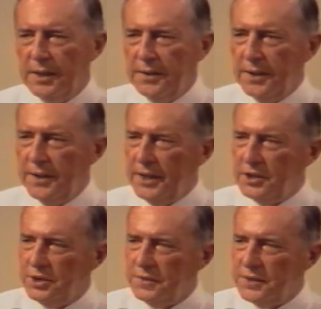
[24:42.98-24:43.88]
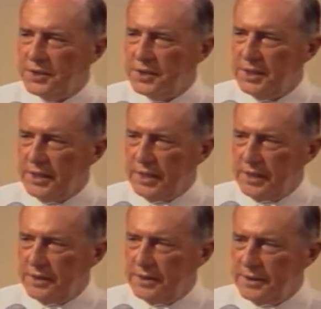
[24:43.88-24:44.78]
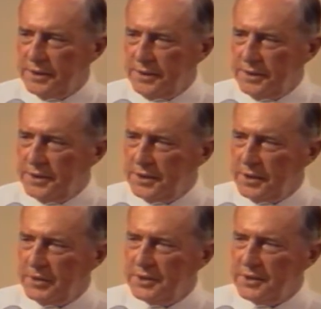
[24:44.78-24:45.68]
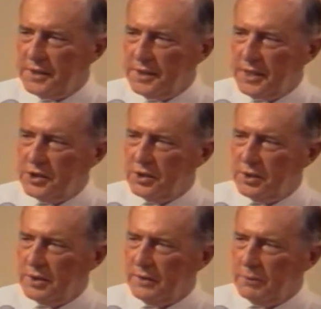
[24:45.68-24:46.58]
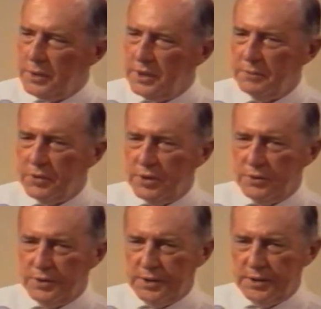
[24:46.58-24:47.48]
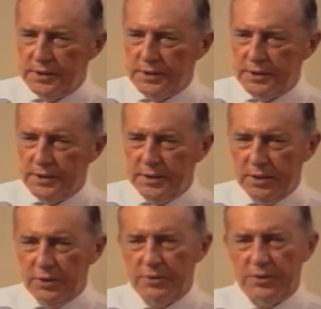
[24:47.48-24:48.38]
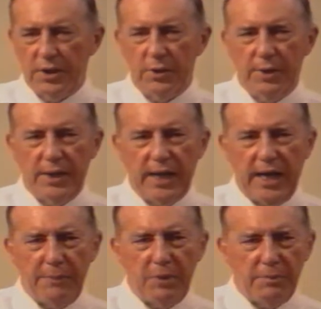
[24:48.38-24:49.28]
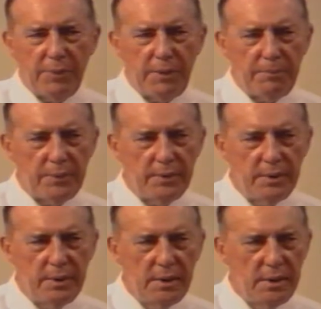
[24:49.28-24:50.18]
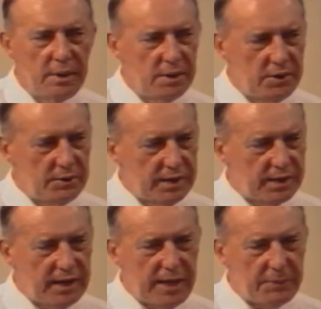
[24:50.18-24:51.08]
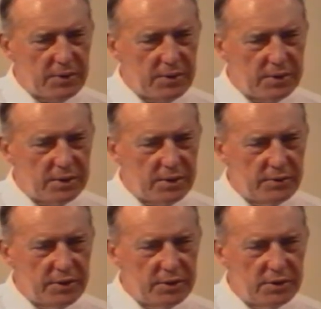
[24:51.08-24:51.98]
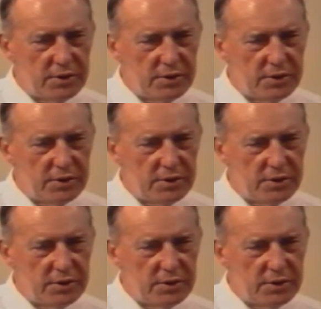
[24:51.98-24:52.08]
the nature of the seed determines the nature of what it produces. You sow an apple pip, you get an apple, not an orange.